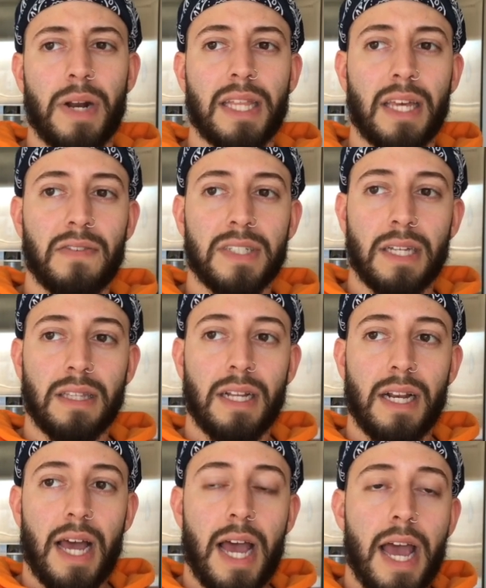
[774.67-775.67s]
But I think if it's
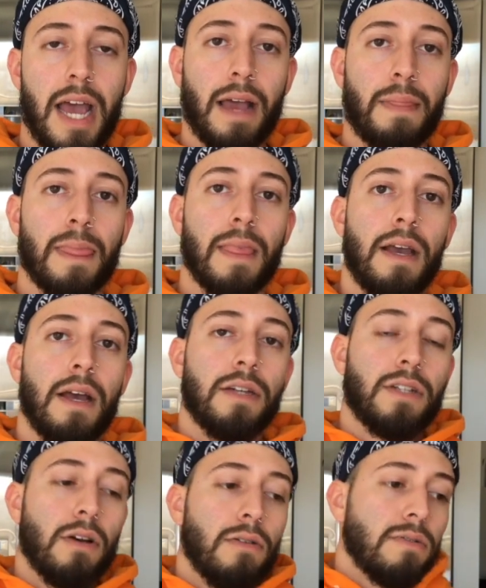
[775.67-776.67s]
something like,
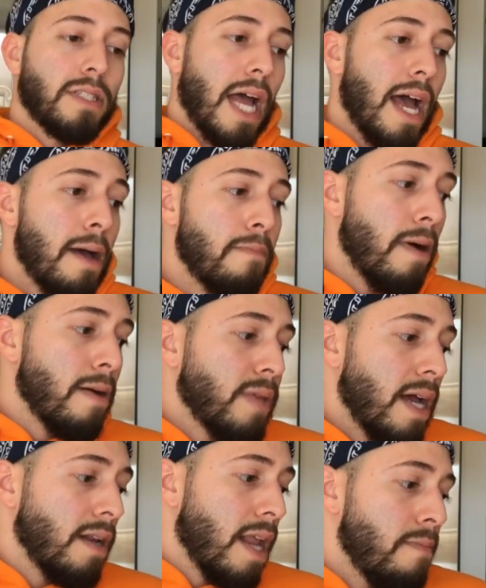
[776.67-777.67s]
don't stop,
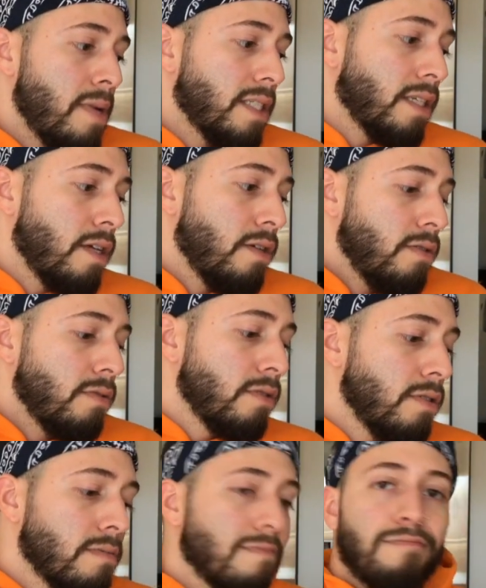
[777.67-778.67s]
pop that, let me see you
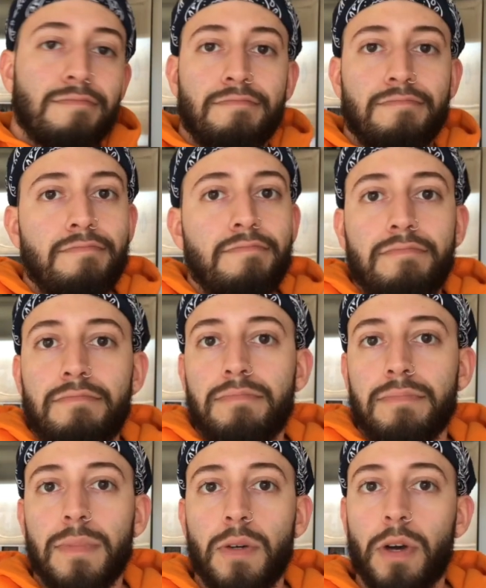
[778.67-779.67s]
do
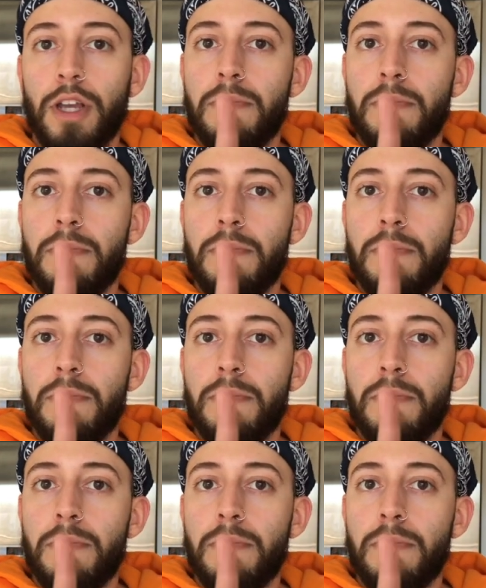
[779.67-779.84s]
it.